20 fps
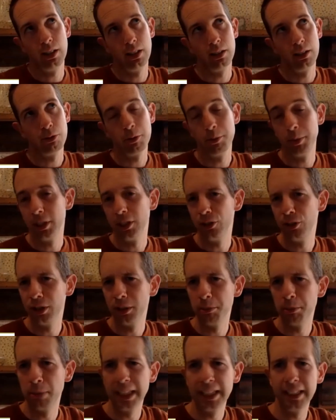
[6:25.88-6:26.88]
we've been
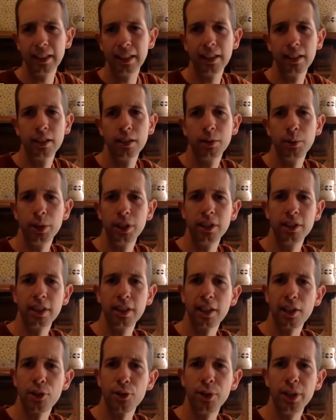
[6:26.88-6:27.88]
using Blender, which is
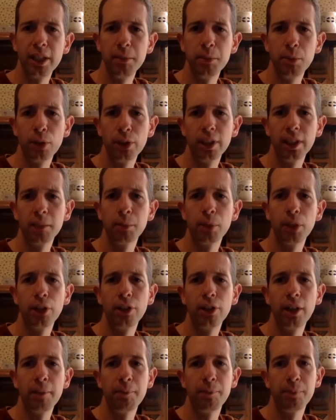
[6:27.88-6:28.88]
like a 3D modeling
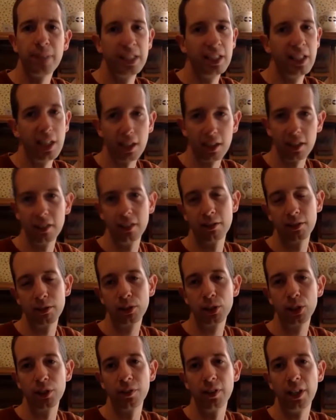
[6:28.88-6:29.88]
program, and that can
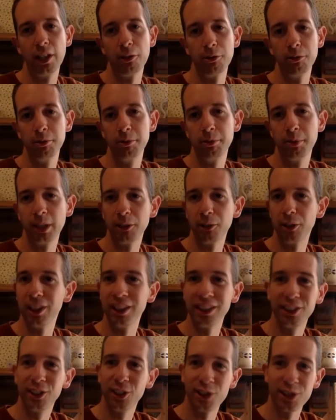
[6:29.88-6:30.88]
sort of help make
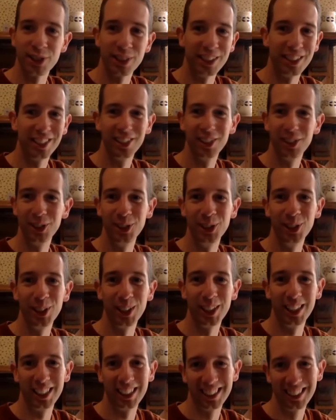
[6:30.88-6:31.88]
really glossy, good
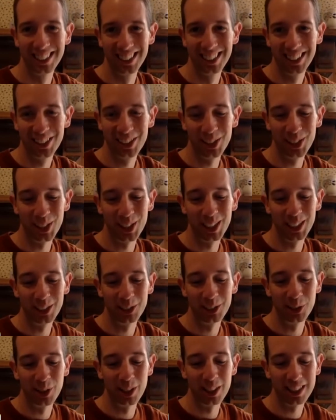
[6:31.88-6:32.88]
looking
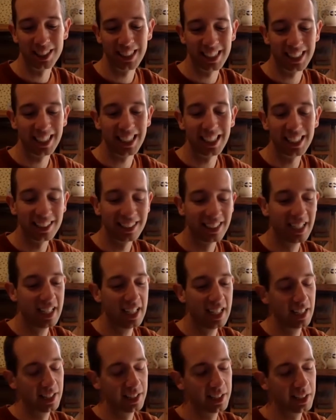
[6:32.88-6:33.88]
drawings that, again,
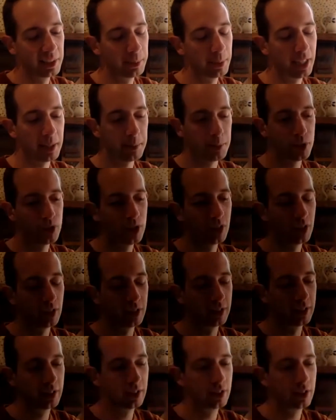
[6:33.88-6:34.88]
they're perhaps
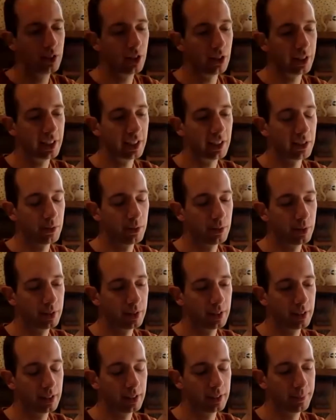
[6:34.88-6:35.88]
not
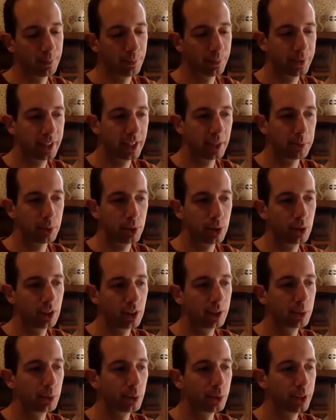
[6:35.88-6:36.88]
that purely
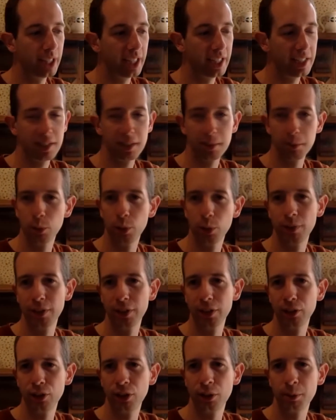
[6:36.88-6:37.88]
raw data, they're more of an
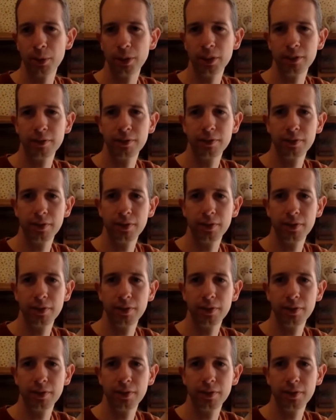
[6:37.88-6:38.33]
interpretive,